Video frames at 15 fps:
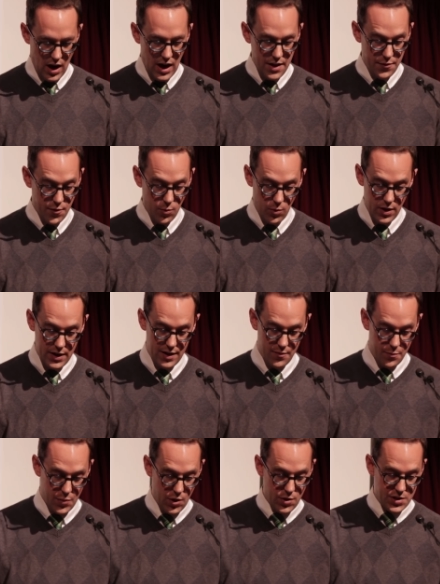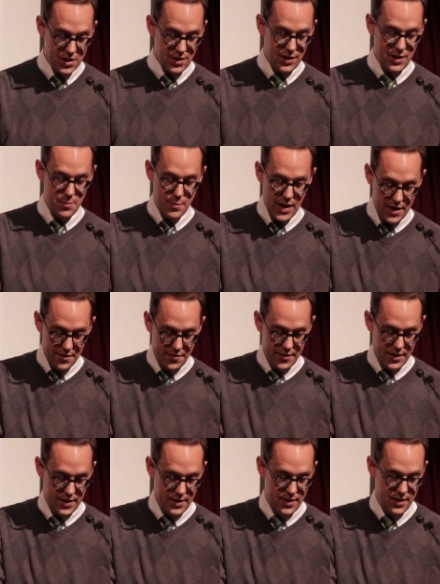I, for one, have personally
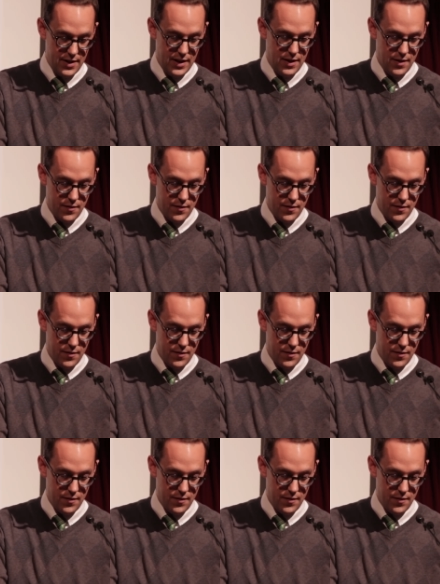benefited